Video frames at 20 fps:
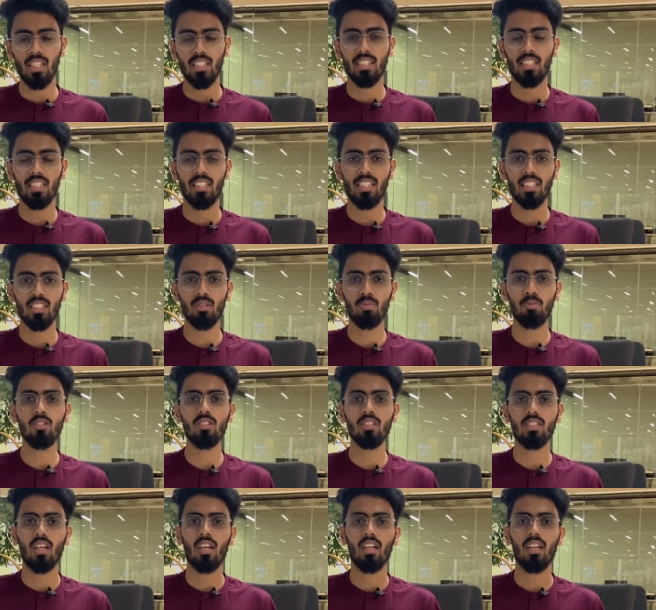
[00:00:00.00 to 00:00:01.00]
the
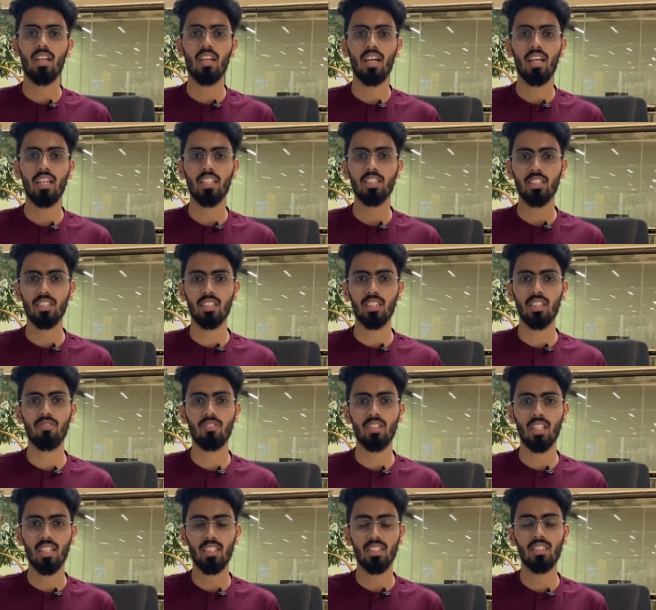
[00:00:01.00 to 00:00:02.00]
textbooks are large
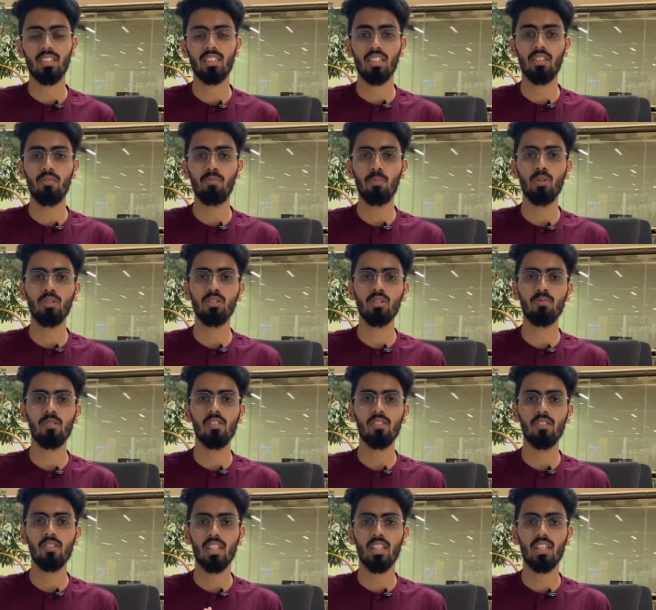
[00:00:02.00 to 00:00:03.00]
enough that it's
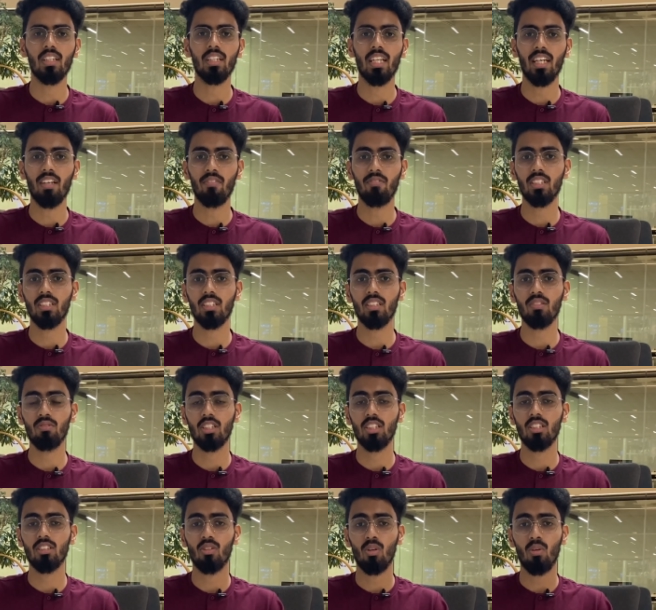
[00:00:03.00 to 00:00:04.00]
impossible to learn everything
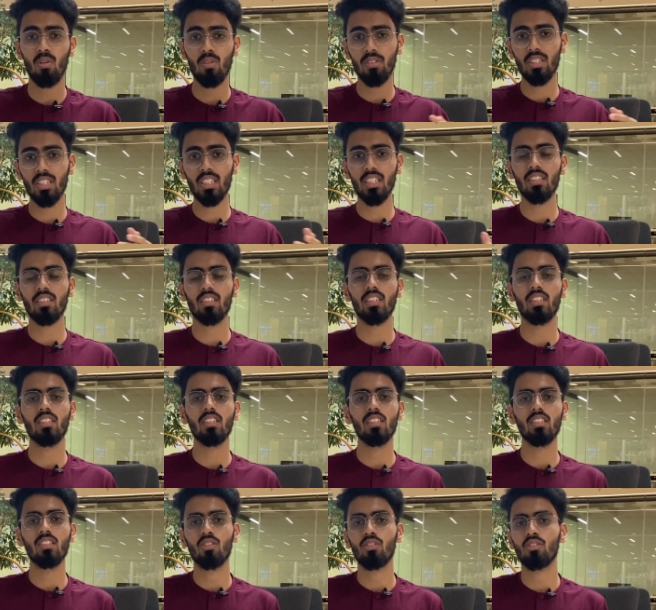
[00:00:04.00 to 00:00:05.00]
which is already
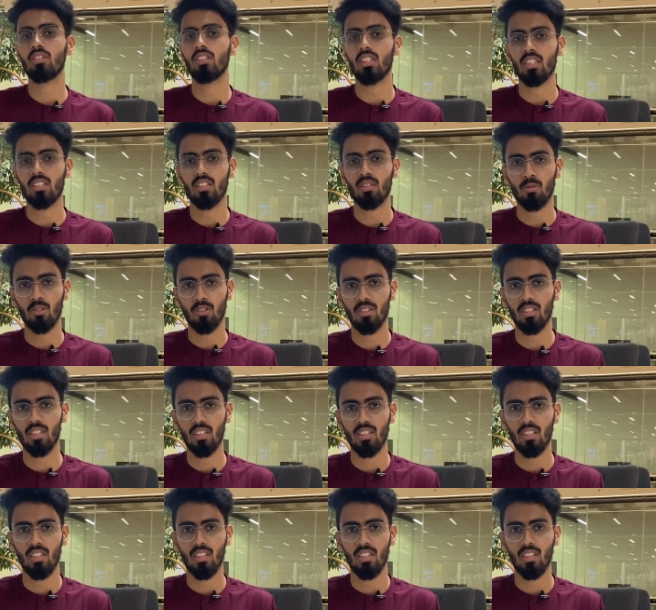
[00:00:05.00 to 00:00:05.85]
written in those textbooks.